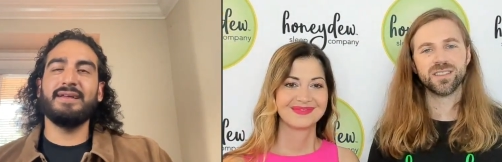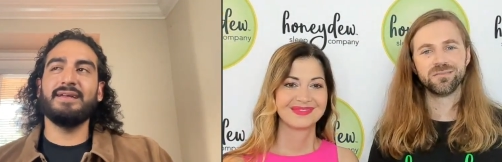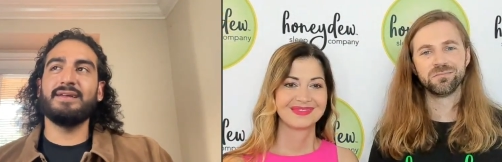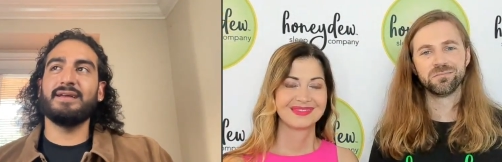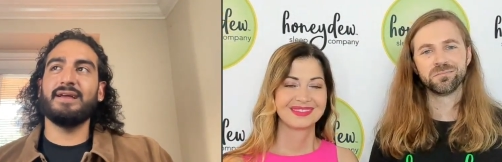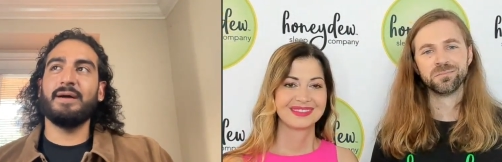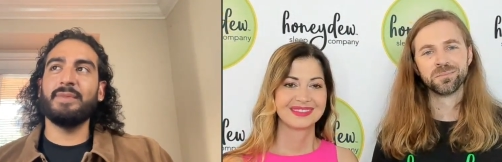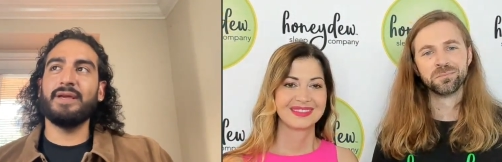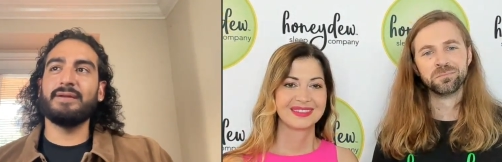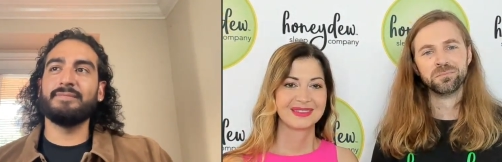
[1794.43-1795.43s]
Speaker 1: i, I
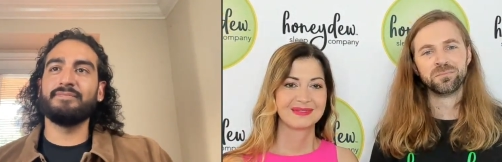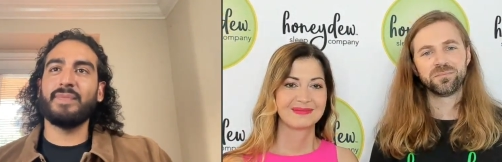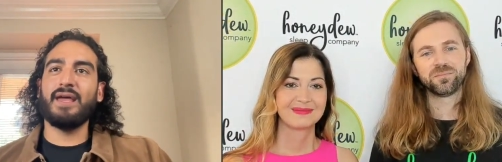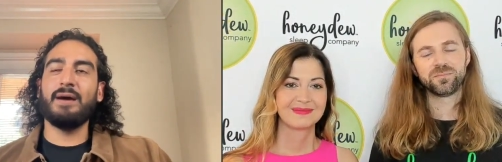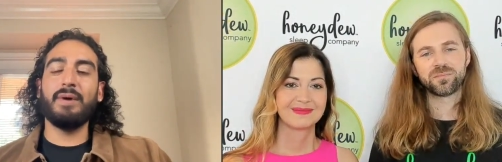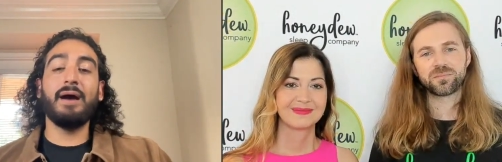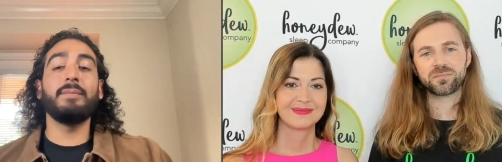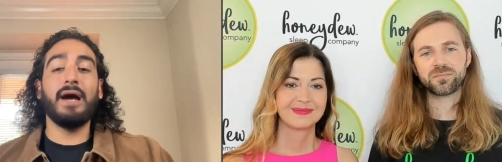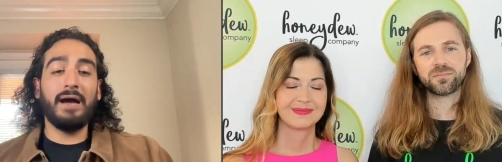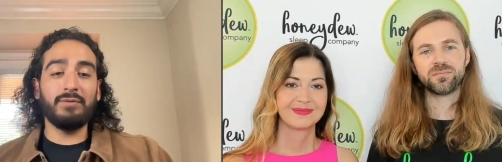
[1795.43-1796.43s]
mean I'm,
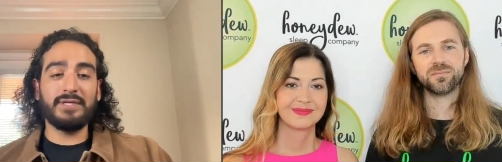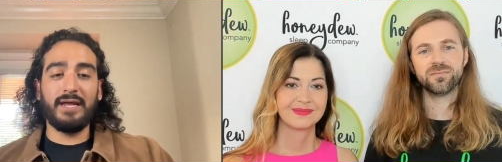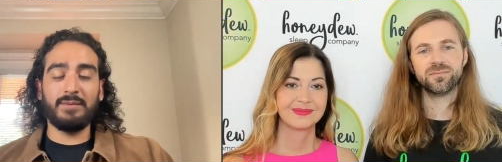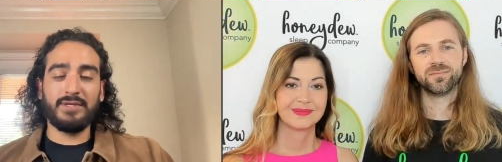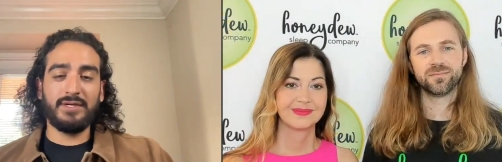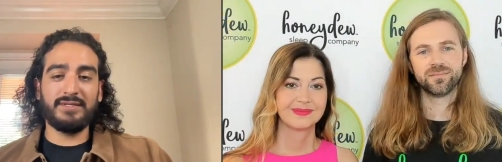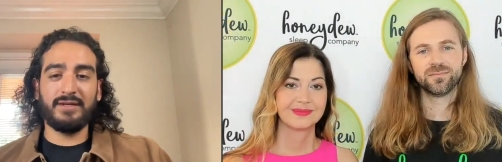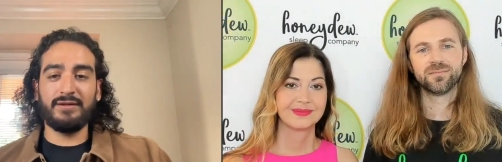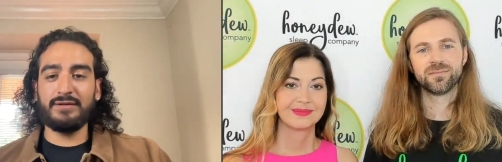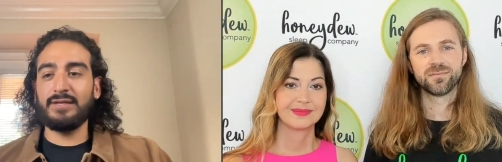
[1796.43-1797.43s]
I'm I was an Amazon
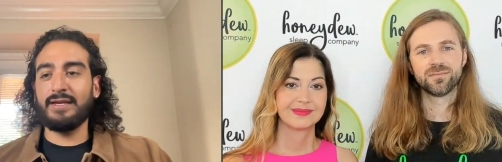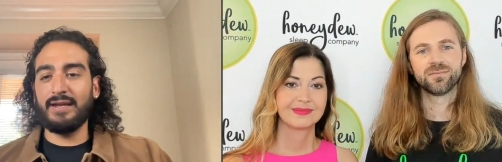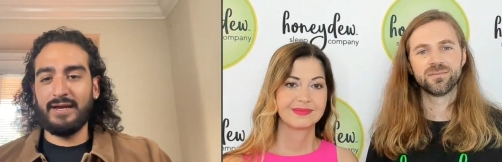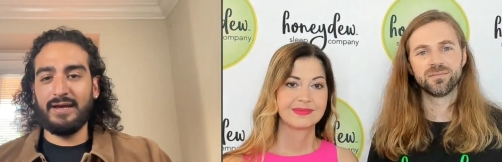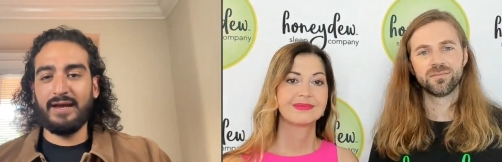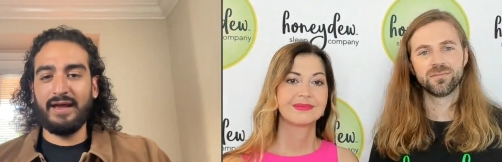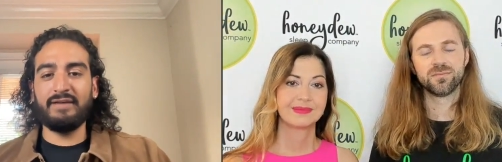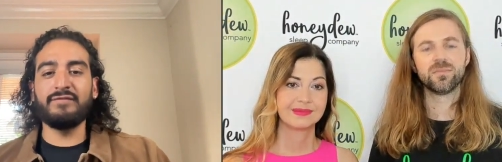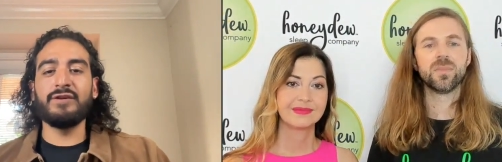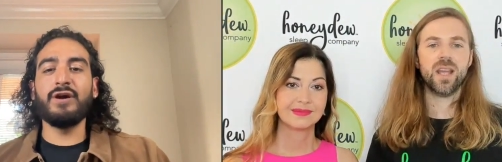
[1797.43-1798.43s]
seller, and I,
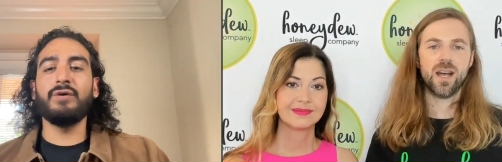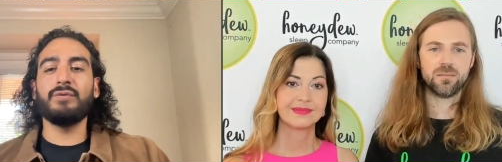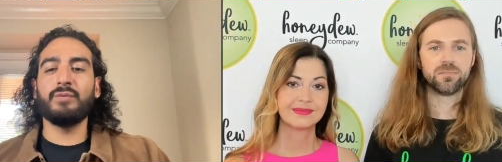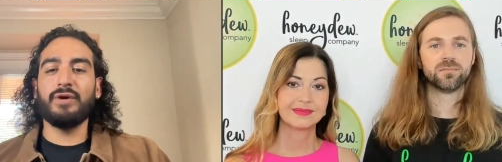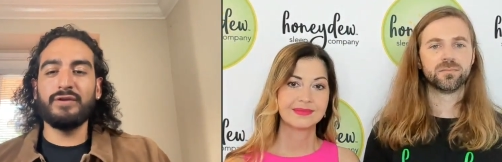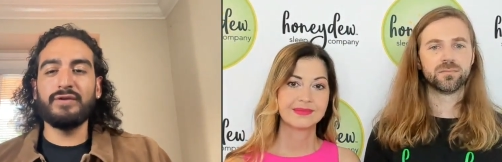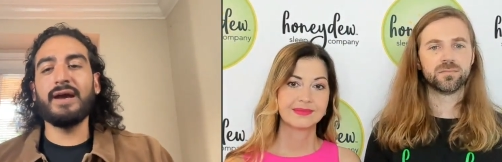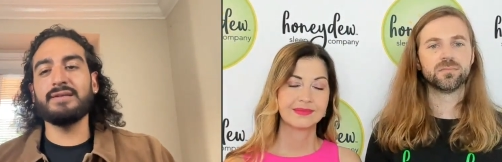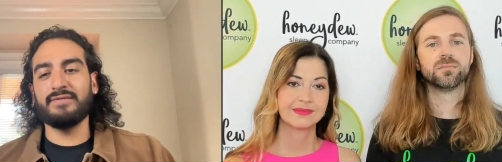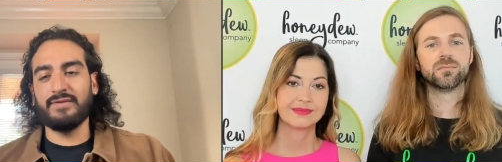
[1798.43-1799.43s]
I have known what you
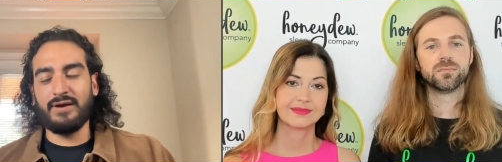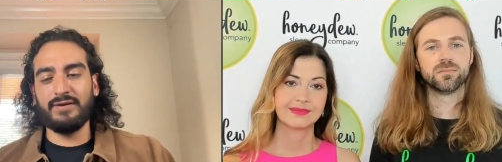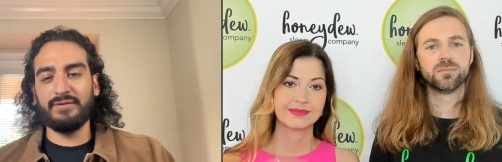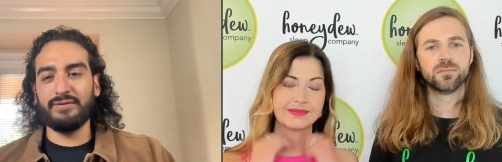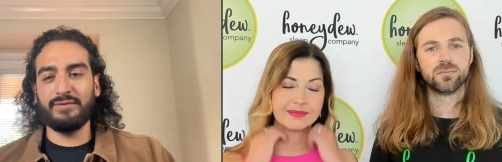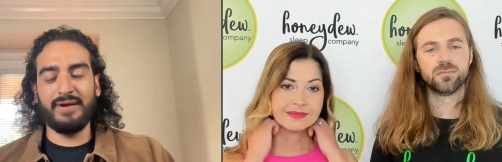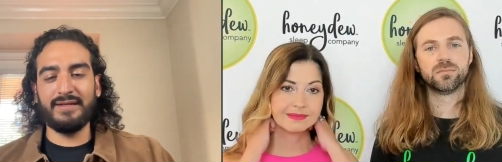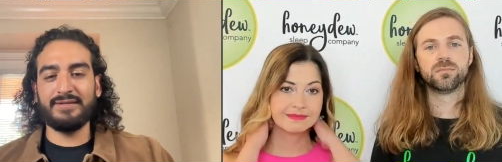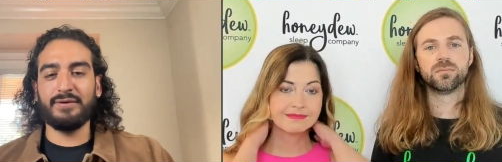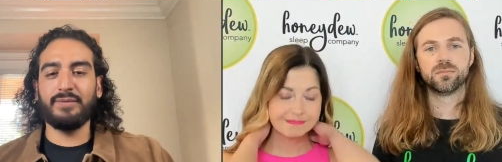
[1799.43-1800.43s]
guys have gone through,
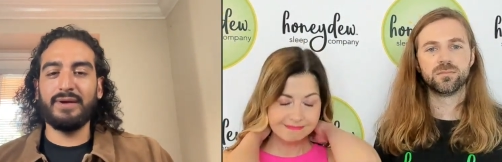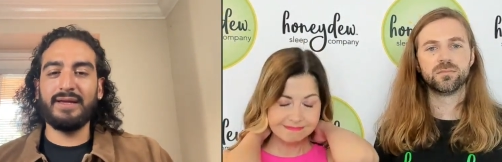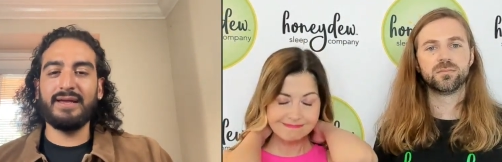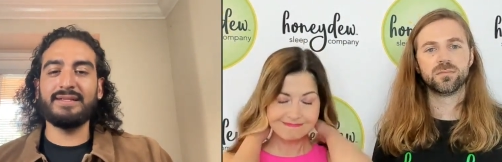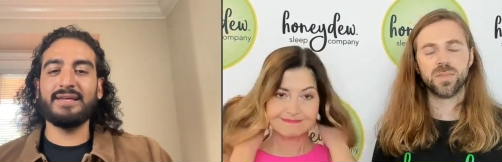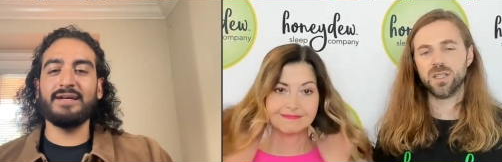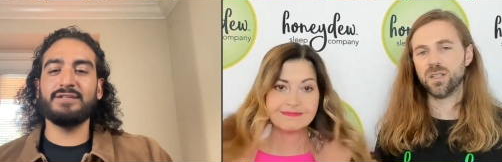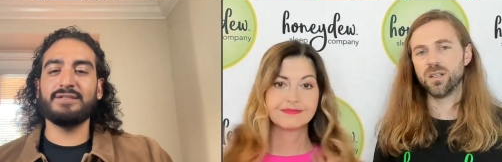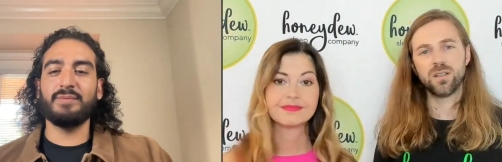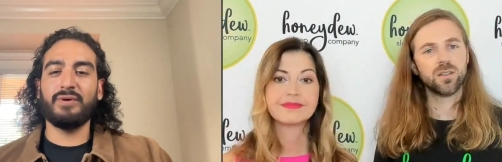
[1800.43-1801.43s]
right? So it, it,
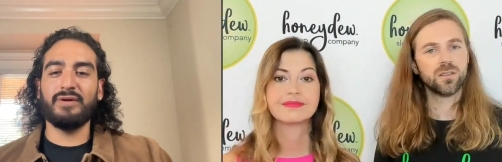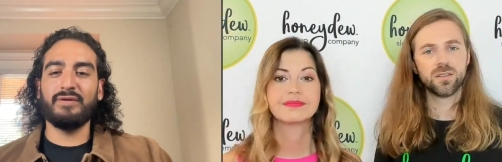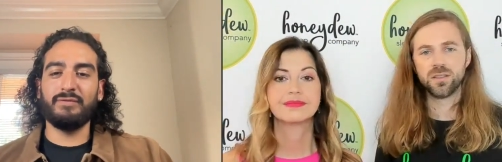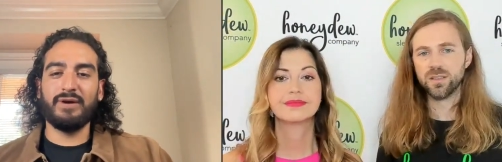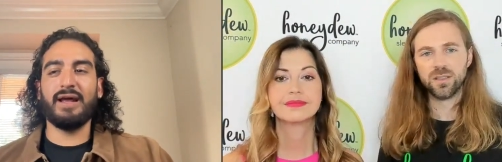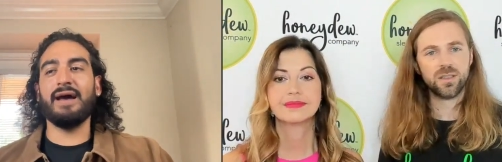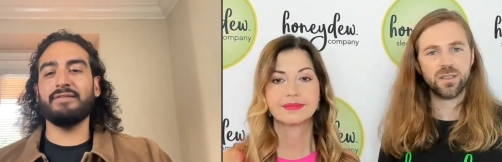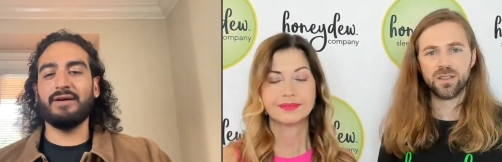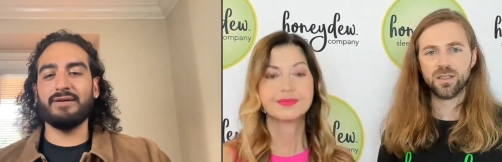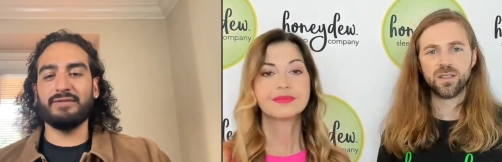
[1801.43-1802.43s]
touches more of what
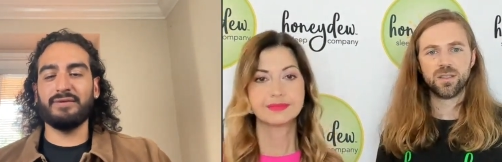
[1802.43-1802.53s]
I've gone